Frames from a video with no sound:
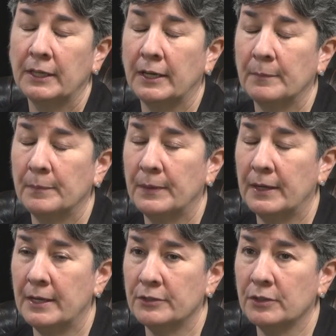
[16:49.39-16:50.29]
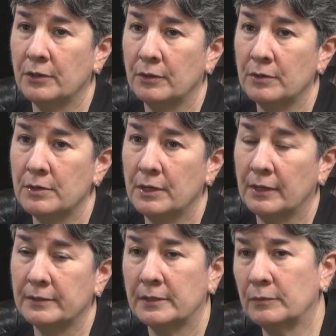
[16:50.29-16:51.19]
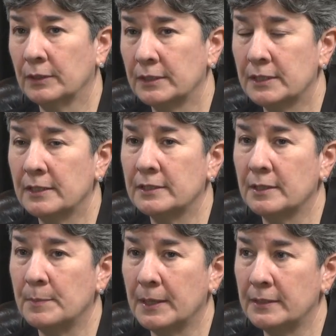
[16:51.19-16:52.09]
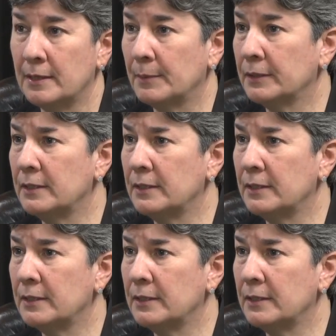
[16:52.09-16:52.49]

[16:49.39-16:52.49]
um, that has occurred uh, really since the pandemic.